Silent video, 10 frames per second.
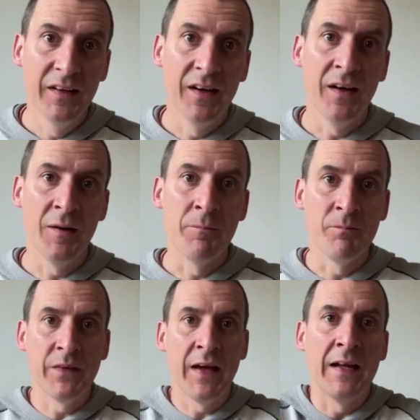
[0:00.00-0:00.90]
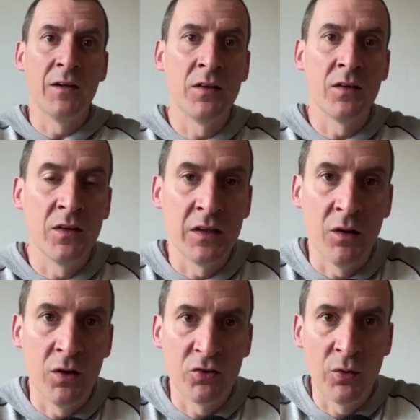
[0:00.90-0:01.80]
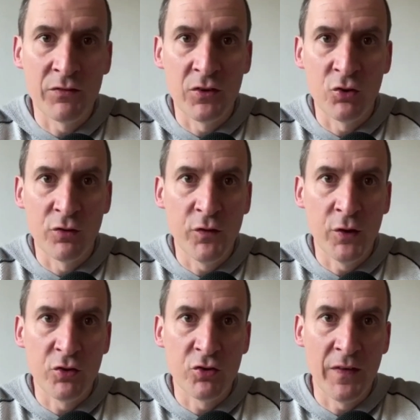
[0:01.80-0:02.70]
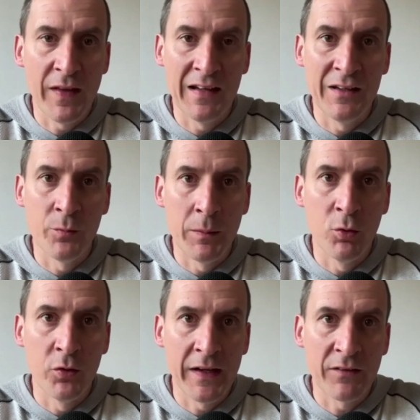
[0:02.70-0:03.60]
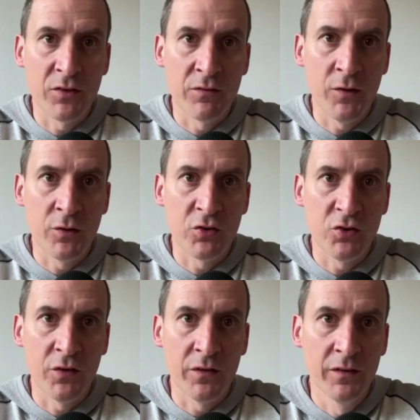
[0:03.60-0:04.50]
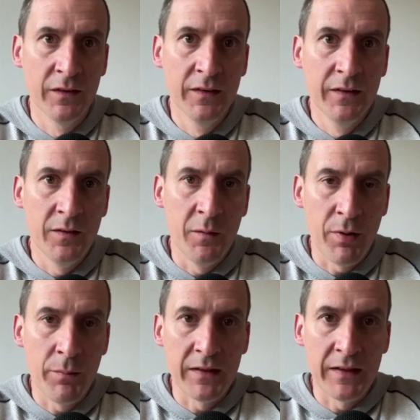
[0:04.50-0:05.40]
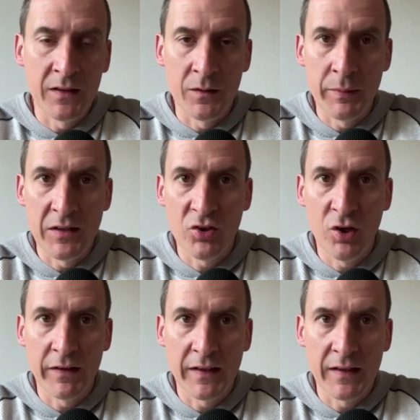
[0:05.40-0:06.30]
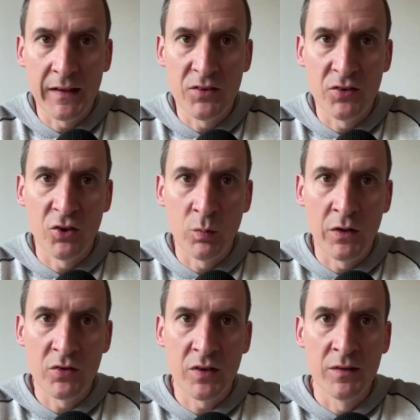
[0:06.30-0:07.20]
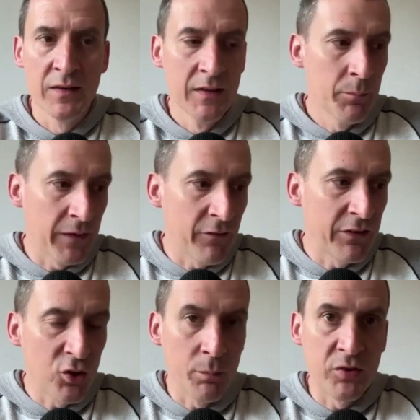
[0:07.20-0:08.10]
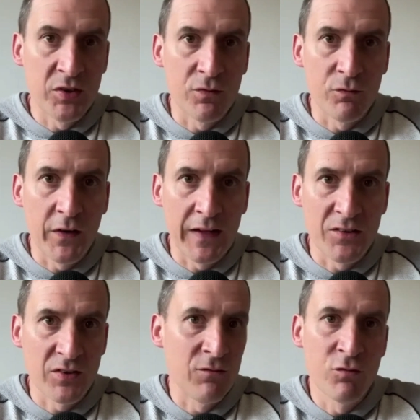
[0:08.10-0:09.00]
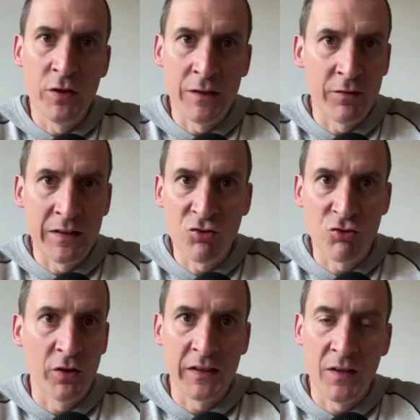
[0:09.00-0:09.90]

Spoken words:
And Arsenal have to sort of focus on that a little bit more than they have to focus on the Premier League and the PSR regulations as well. So, but they're in a good position financially, really, really strong.